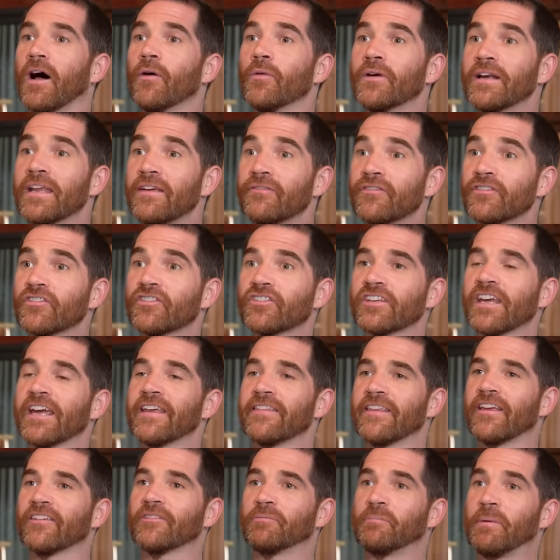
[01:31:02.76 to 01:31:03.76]
I would even
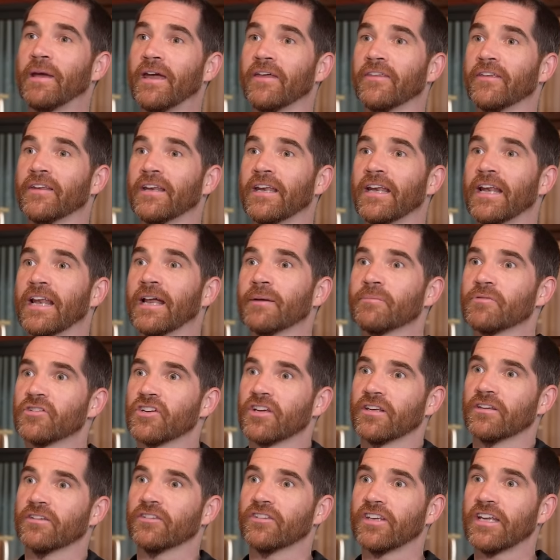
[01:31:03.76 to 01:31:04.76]
say that's better than In
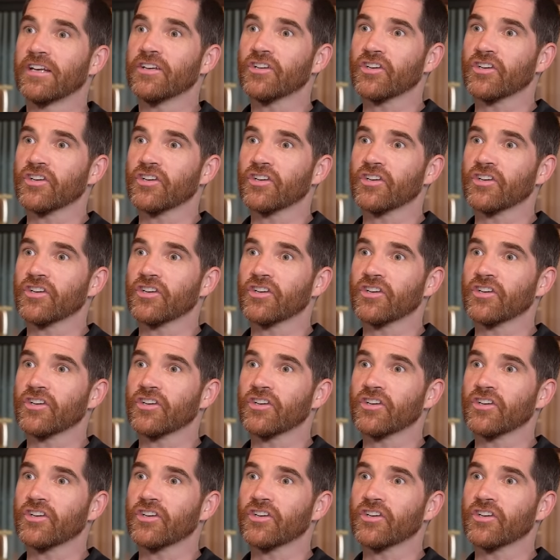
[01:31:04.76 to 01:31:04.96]
Absentia.